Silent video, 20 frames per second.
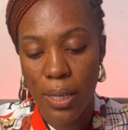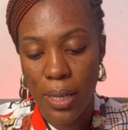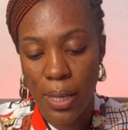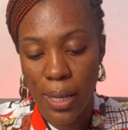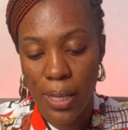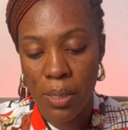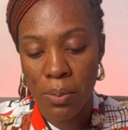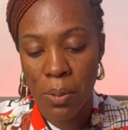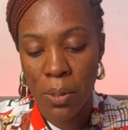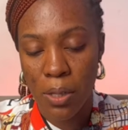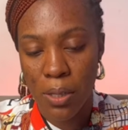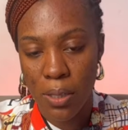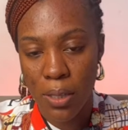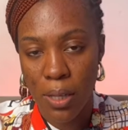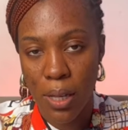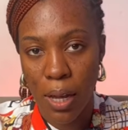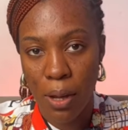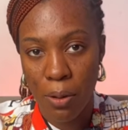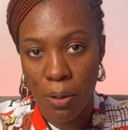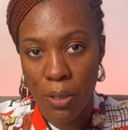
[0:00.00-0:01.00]
yes because
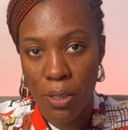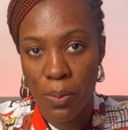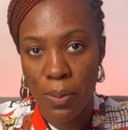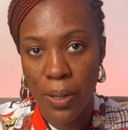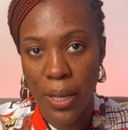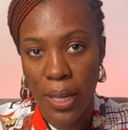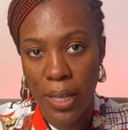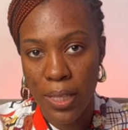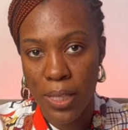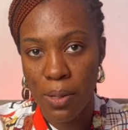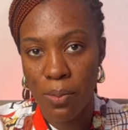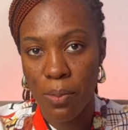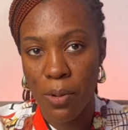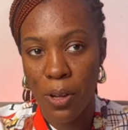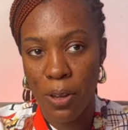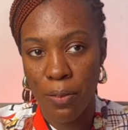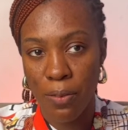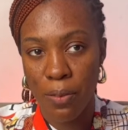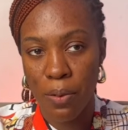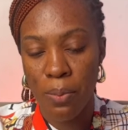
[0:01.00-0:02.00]
I want to be getting
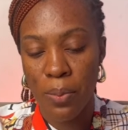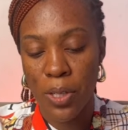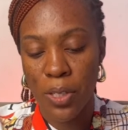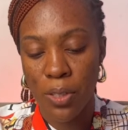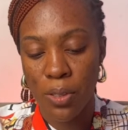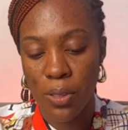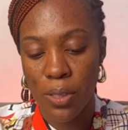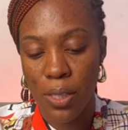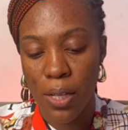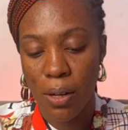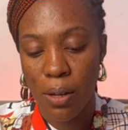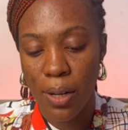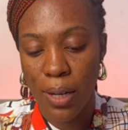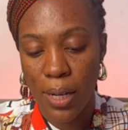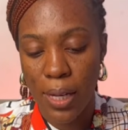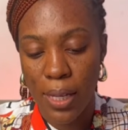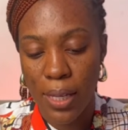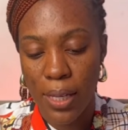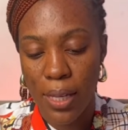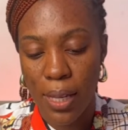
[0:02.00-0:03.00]
more information. So I'll
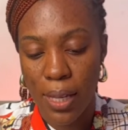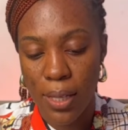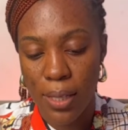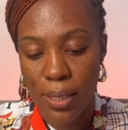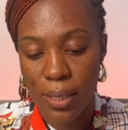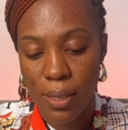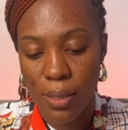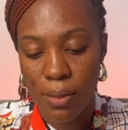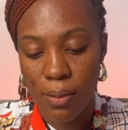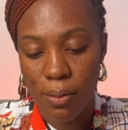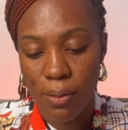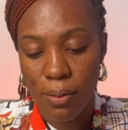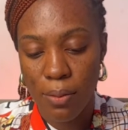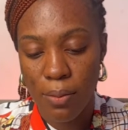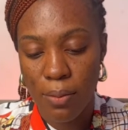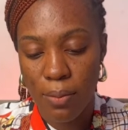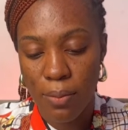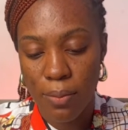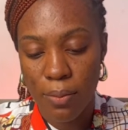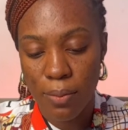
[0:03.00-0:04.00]
click yes.
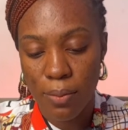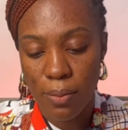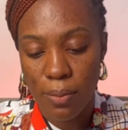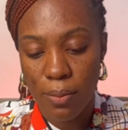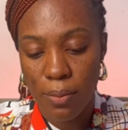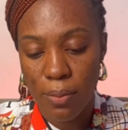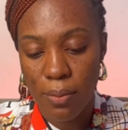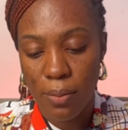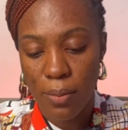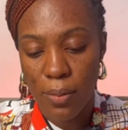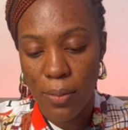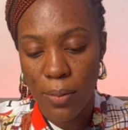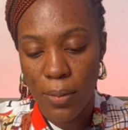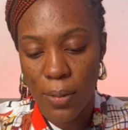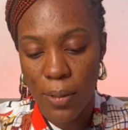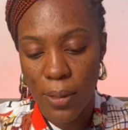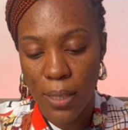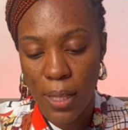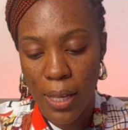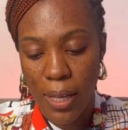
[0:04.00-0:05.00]

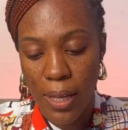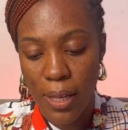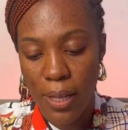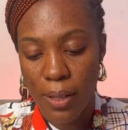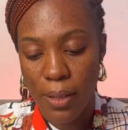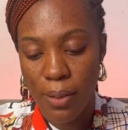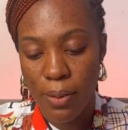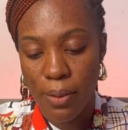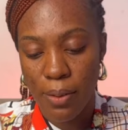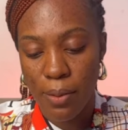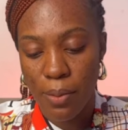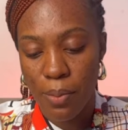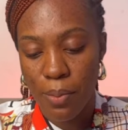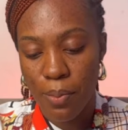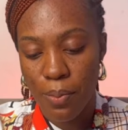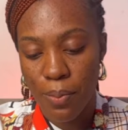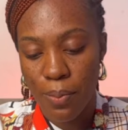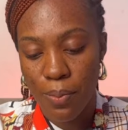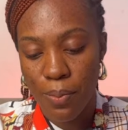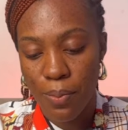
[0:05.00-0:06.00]
Then
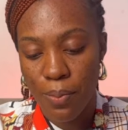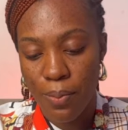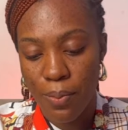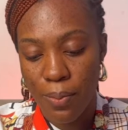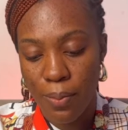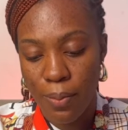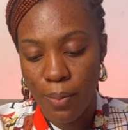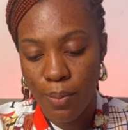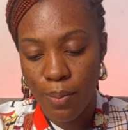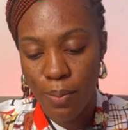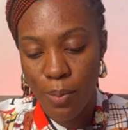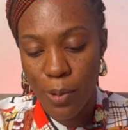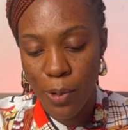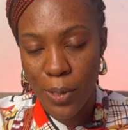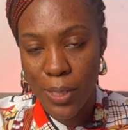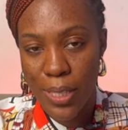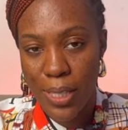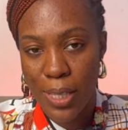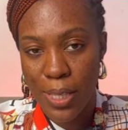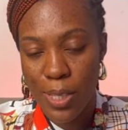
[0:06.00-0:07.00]

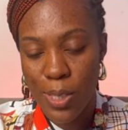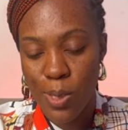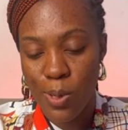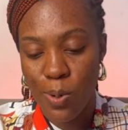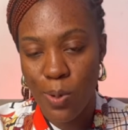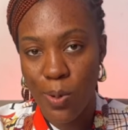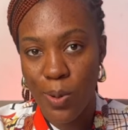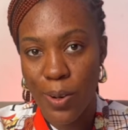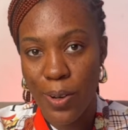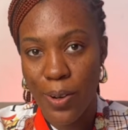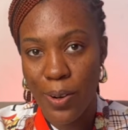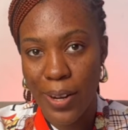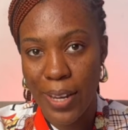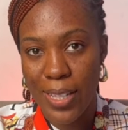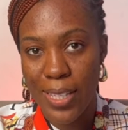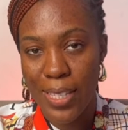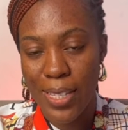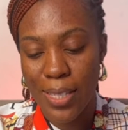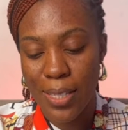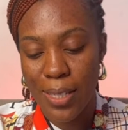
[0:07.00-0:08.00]
proceed to
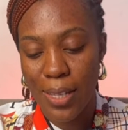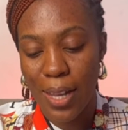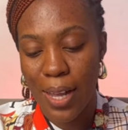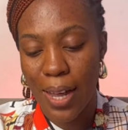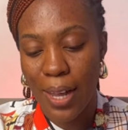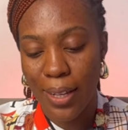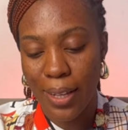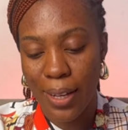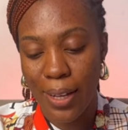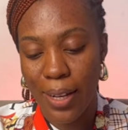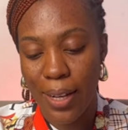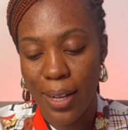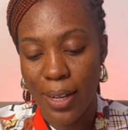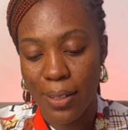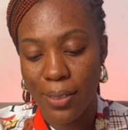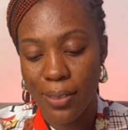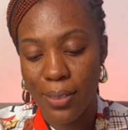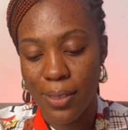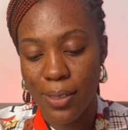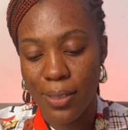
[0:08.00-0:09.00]
create an
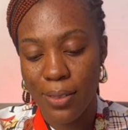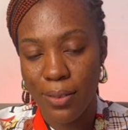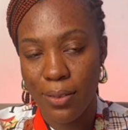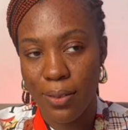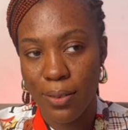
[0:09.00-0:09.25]
account.